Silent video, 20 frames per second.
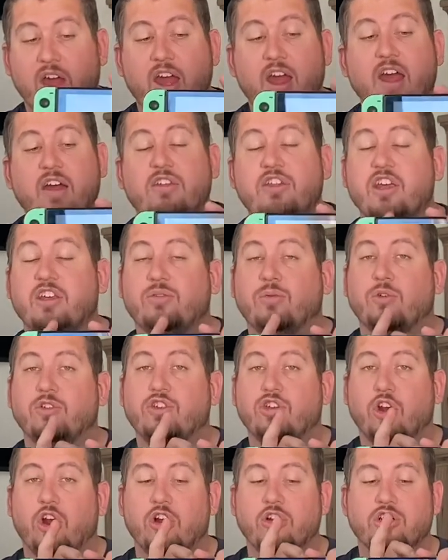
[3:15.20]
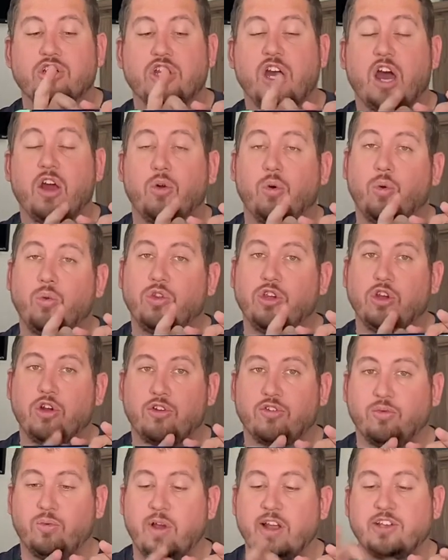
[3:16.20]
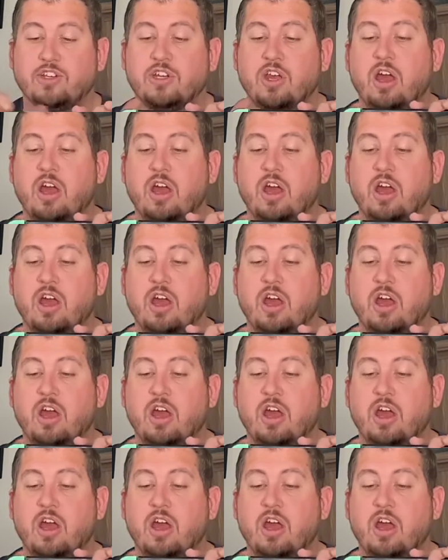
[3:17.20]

This will charge not only your Switch,